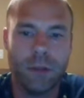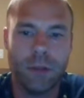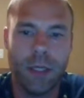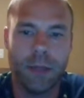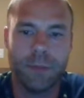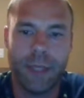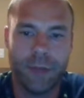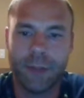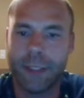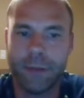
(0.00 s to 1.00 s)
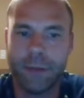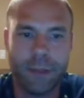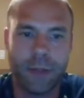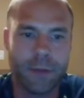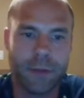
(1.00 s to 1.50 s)
Definitely,
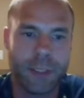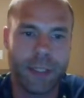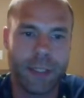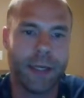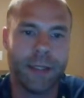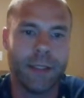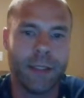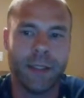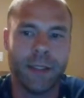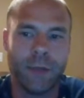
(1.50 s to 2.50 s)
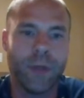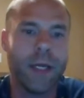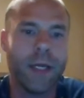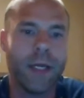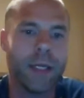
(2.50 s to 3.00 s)
sit down and
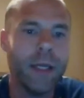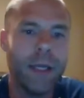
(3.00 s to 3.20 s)
read it.